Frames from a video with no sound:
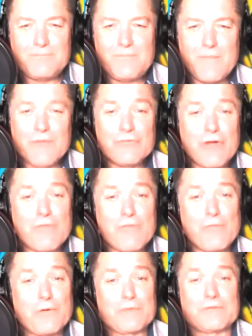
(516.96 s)
And John
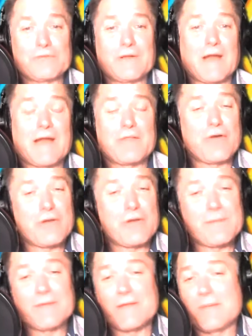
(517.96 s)
Voight said, I thought
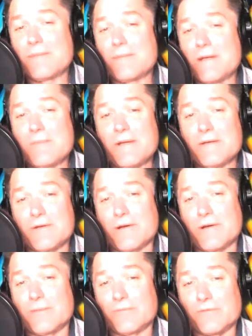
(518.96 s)
about that many, many
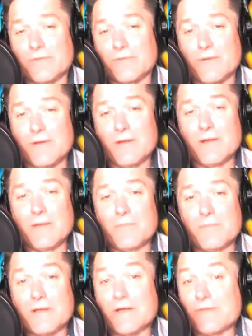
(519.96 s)
times.
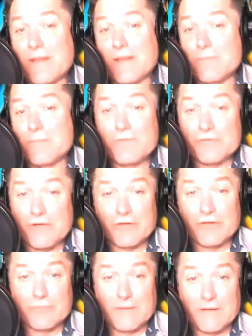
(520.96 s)
Because that movie
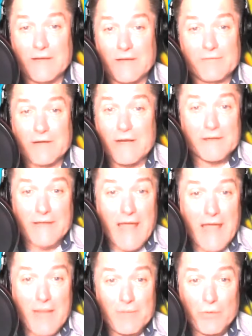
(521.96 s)
changed my life. I got an
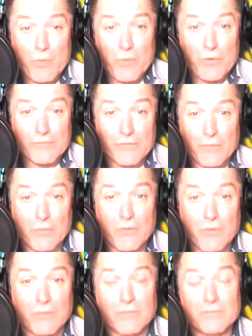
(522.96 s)
Academy Award for the
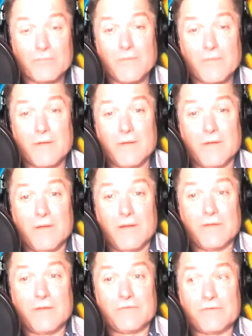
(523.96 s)
role.
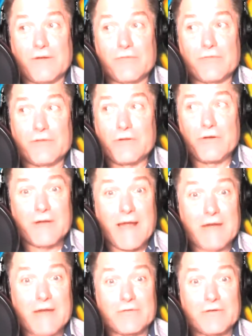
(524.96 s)
He says, I was a young
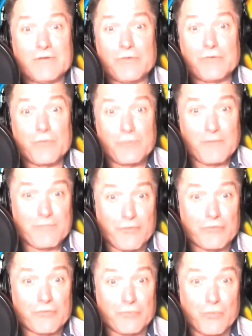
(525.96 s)
actor. He said, it was my
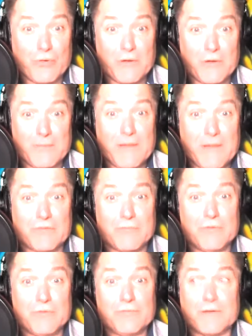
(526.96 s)
first really major
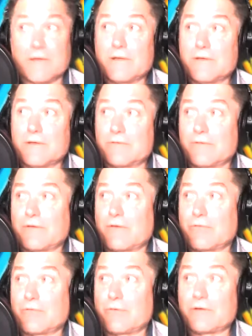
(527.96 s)
movie. He says, I
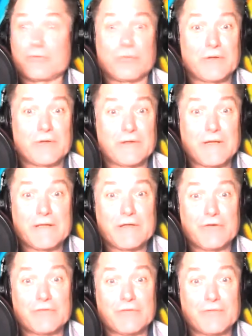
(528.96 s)
was only 28
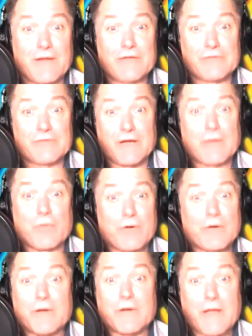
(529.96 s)
years of age and I won
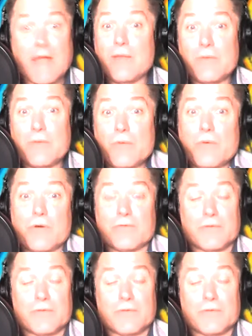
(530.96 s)
an Academy Award